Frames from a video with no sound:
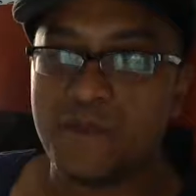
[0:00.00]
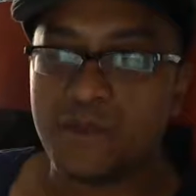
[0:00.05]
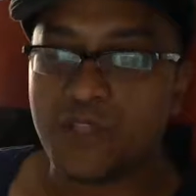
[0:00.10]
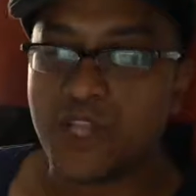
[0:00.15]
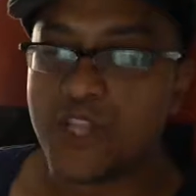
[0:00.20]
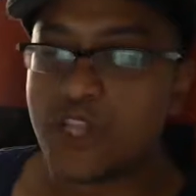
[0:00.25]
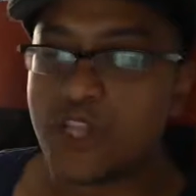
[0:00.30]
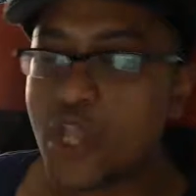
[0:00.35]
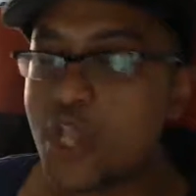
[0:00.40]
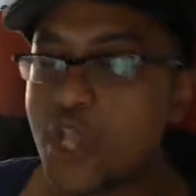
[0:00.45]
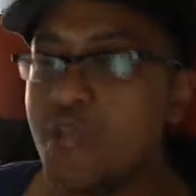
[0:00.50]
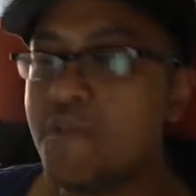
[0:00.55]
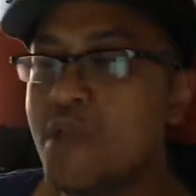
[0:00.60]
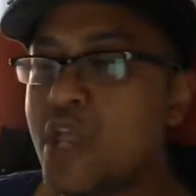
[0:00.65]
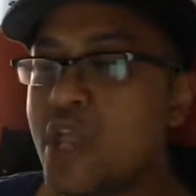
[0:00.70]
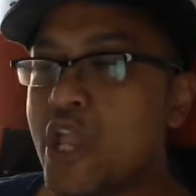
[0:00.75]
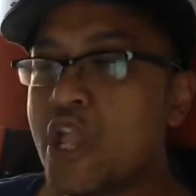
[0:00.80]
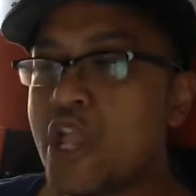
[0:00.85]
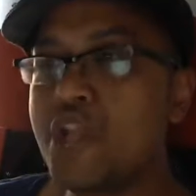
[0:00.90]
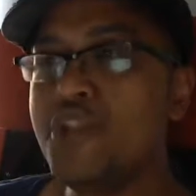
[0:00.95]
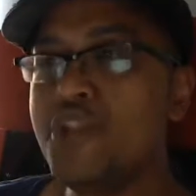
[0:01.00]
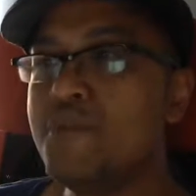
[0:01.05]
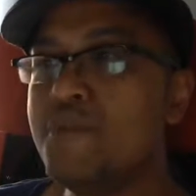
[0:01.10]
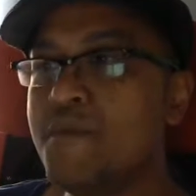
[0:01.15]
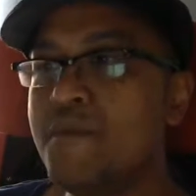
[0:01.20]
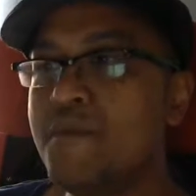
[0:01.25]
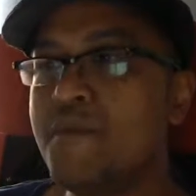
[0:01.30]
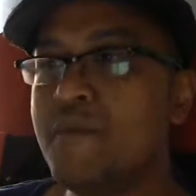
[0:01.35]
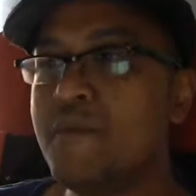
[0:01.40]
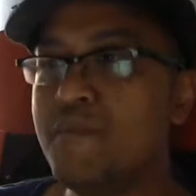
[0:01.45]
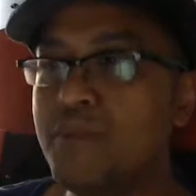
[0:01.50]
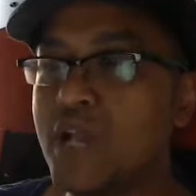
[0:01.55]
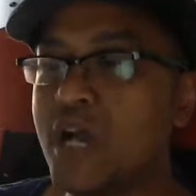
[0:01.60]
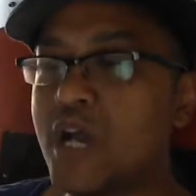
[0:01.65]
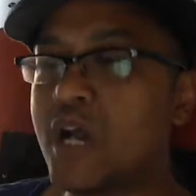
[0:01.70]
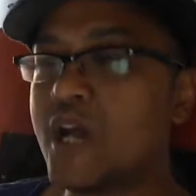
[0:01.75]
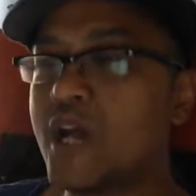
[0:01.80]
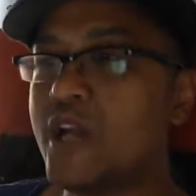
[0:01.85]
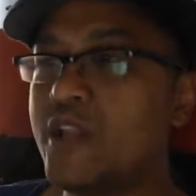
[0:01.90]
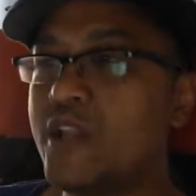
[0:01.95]
like, hey man, you blah, blah, blah,
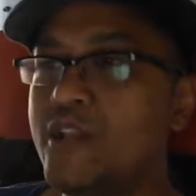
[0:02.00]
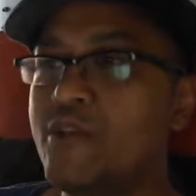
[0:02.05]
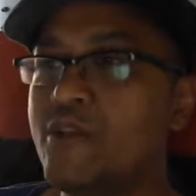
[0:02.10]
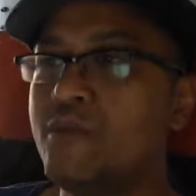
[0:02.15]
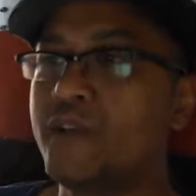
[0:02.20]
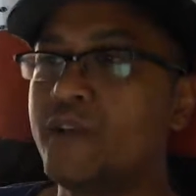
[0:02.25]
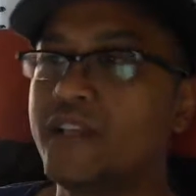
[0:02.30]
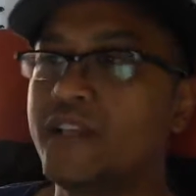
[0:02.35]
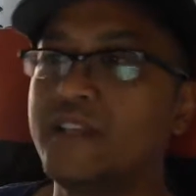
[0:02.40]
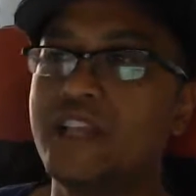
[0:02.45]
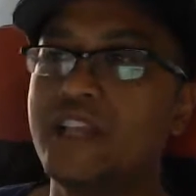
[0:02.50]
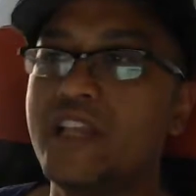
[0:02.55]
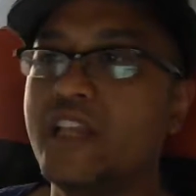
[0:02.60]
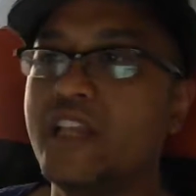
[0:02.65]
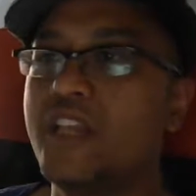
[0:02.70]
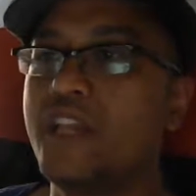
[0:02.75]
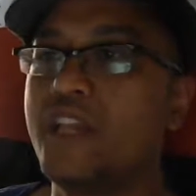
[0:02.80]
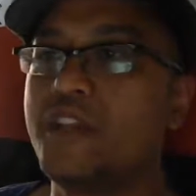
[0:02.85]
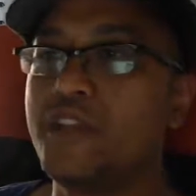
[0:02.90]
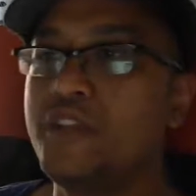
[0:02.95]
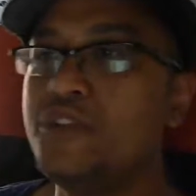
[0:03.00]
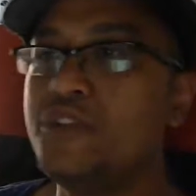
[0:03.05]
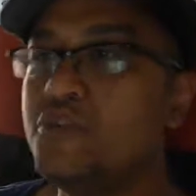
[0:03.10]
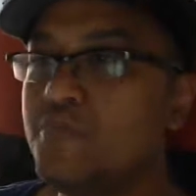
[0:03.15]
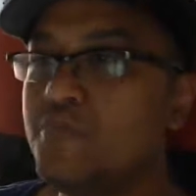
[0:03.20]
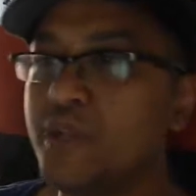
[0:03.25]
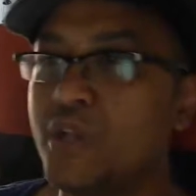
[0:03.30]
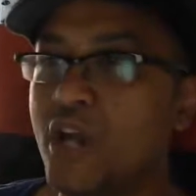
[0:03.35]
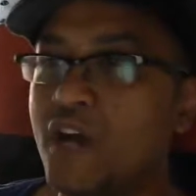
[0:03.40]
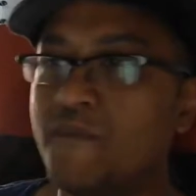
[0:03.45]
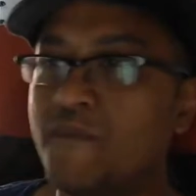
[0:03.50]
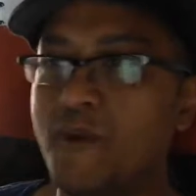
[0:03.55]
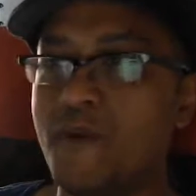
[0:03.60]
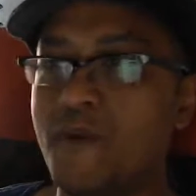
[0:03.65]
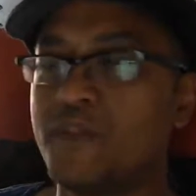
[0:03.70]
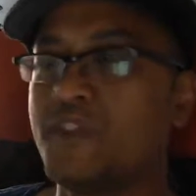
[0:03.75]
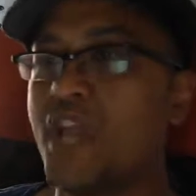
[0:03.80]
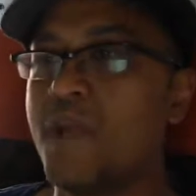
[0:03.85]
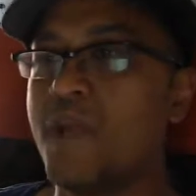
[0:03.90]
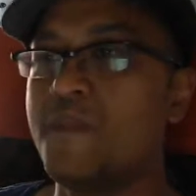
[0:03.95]
blah, you don't get laid, and you beat off all
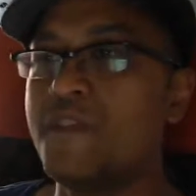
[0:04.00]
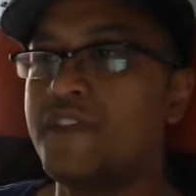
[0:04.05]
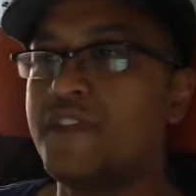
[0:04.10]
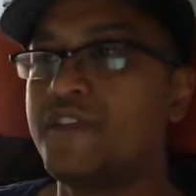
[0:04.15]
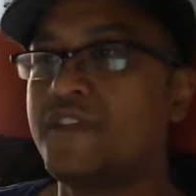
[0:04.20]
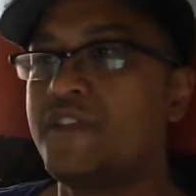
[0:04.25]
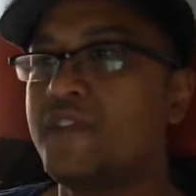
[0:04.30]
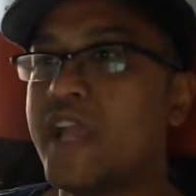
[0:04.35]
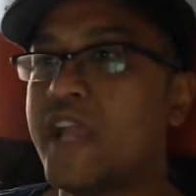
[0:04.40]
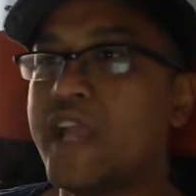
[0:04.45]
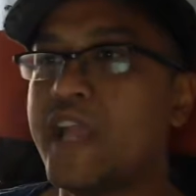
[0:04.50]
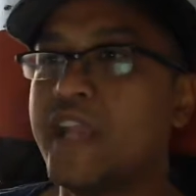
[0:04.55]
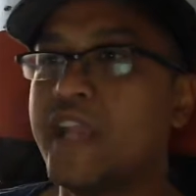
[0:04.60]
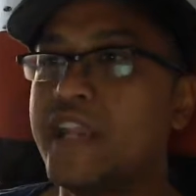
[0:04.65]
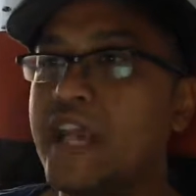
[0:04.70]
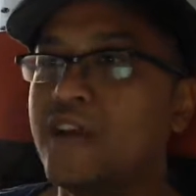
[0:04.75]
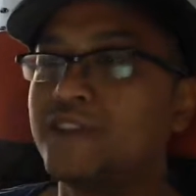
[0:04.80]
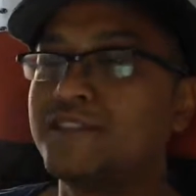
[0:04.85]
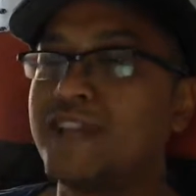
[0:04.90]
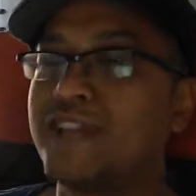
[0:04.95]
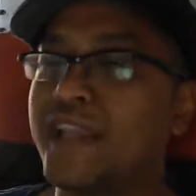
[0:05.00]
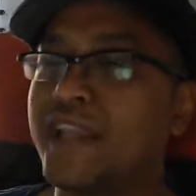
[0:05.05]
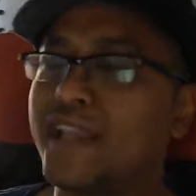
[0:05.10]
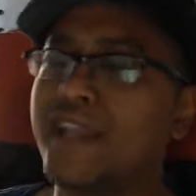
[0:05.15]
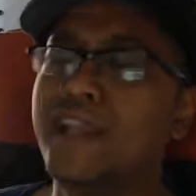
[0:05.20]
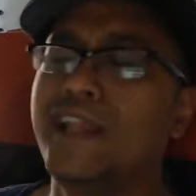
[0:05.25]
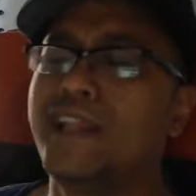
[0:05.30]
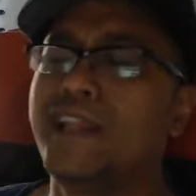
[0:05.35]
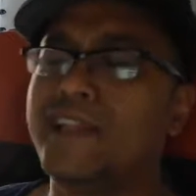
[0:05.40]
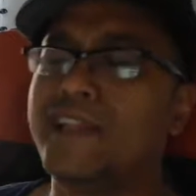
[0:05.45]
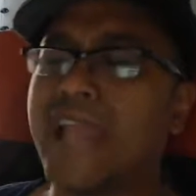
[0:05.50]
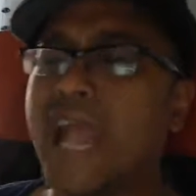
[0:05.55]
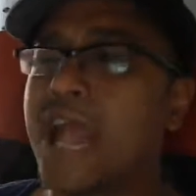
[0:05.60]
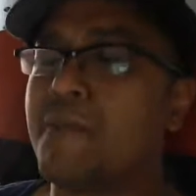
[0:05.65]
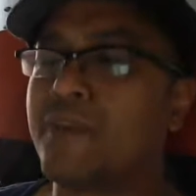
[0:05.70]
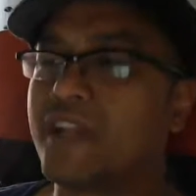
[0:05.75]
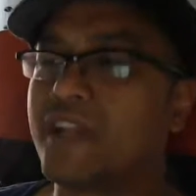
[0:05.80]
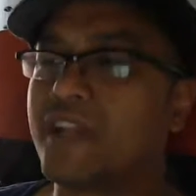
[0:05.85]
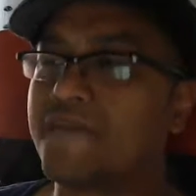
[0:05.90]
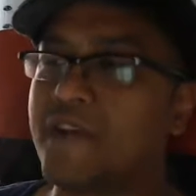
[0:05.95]
the time, this and that. And I was like,
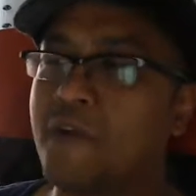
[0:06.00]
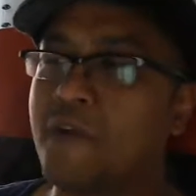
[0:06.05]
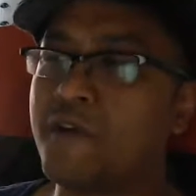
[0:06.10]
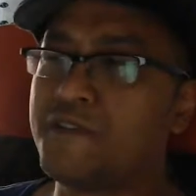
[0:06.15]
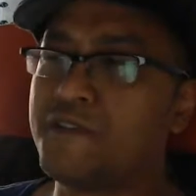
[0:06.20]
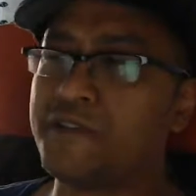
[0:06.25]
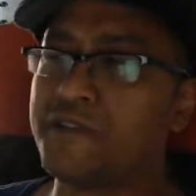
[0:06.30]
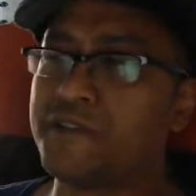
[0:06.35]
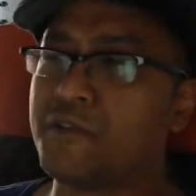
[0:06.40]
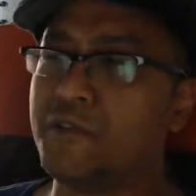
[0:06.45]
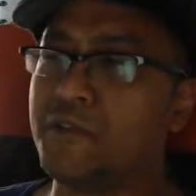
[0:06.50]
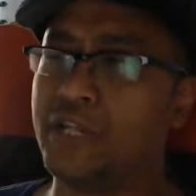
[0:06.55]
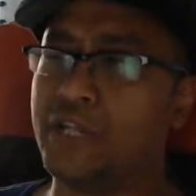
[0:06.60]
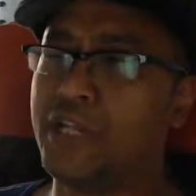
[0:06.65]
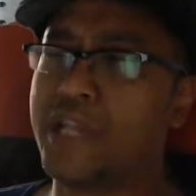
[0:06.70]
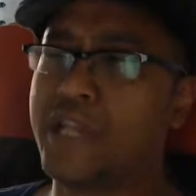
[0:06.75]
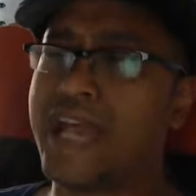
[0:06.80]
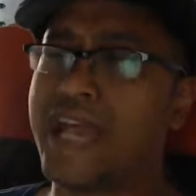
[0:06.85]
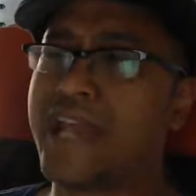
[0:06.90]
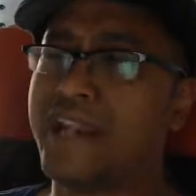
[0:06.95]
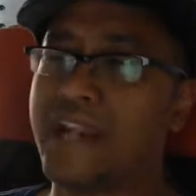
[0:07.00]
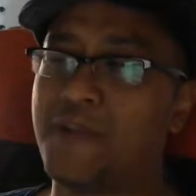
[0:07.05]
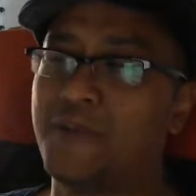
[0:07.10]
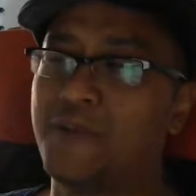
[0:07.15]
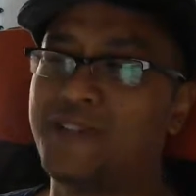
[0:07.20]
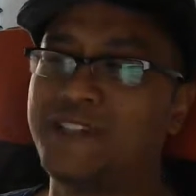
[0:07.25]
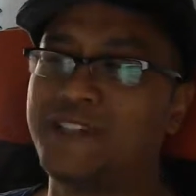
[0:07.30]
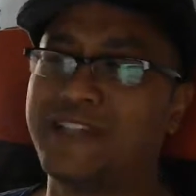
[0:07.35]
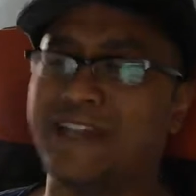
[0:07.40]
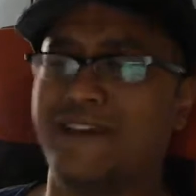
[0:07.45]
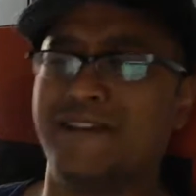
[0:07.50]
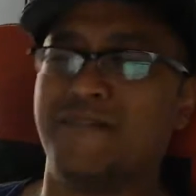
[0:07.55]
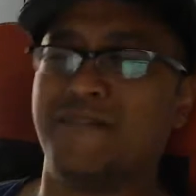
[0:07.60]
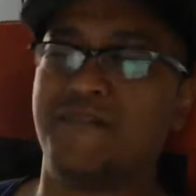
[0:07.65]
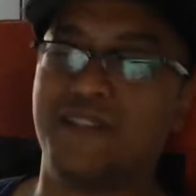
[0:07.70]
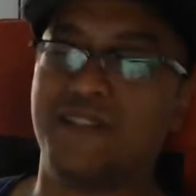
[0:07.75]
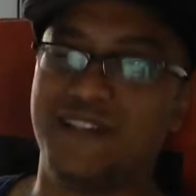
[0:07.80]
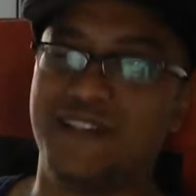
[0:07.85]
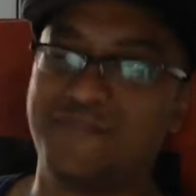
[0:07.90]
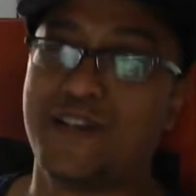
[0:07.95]
yeah, but if I wasn't so good at it, I wouldn't care.
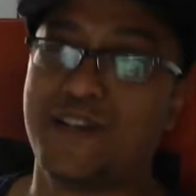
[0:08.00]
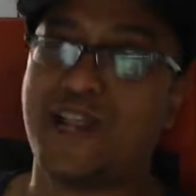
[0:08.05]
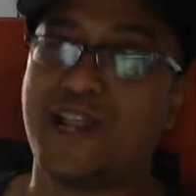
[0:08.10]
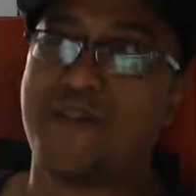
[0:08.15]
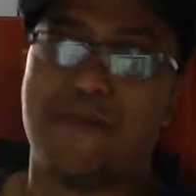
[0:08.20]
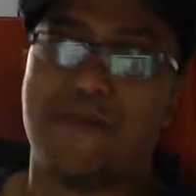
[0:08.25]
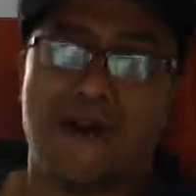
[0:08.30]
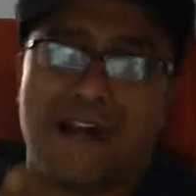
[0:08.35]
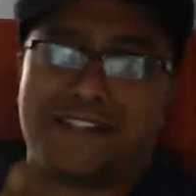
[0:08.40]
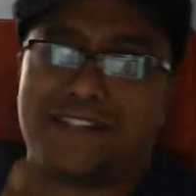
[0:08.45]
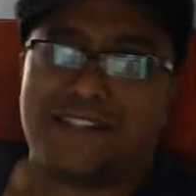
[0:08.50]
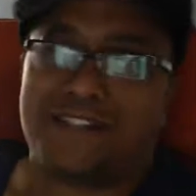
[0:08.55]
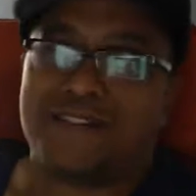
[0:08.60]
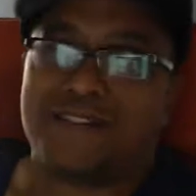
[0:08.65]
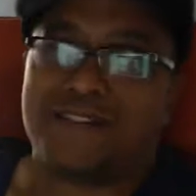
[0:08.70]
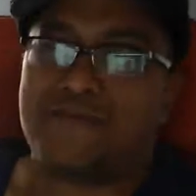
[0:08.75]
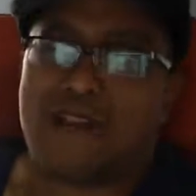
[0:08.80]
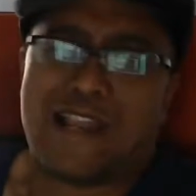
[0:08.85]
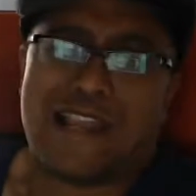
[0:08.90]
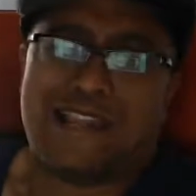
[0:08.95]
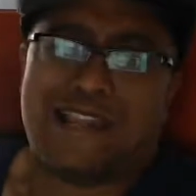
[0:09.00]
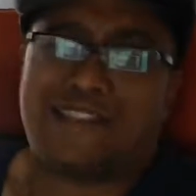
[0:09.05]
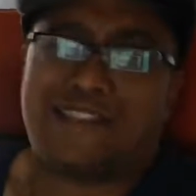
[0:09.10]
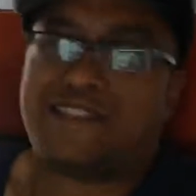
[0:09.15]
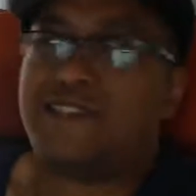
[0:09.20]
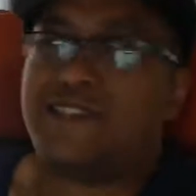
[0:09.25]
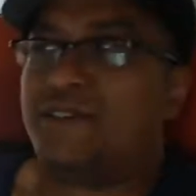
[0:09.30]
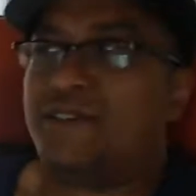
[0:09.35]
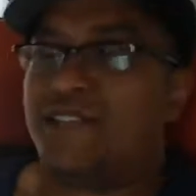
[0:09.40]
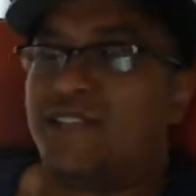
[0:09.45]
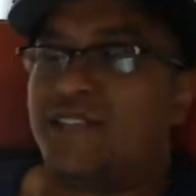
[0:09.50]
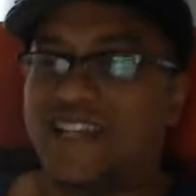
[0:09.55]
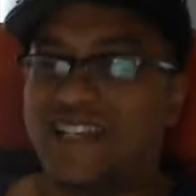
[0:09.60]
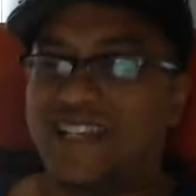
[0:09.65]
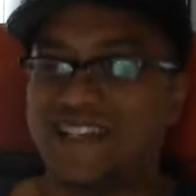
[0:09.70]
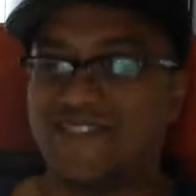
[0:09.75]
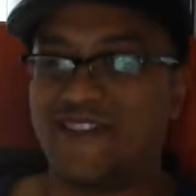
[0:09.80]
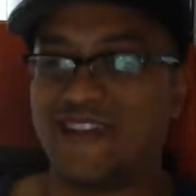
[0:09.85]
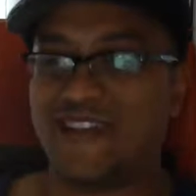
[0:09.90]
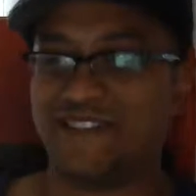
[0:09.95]
But I'm awesome, right? So
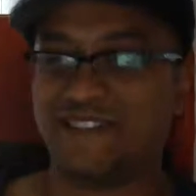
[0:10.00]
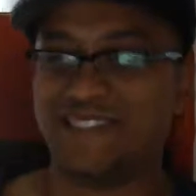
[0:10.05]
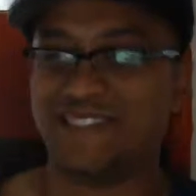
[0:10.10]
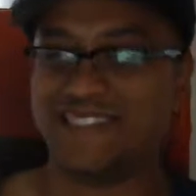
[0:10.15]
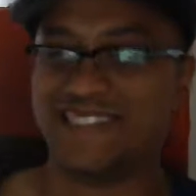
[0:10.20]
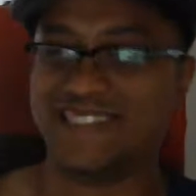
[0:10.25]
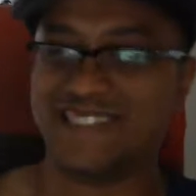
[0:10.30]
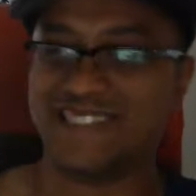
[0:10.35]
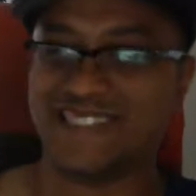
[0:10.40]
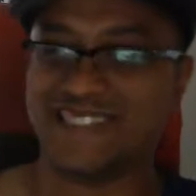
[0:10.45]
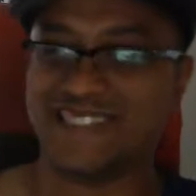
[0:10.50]
like, why wouldn't?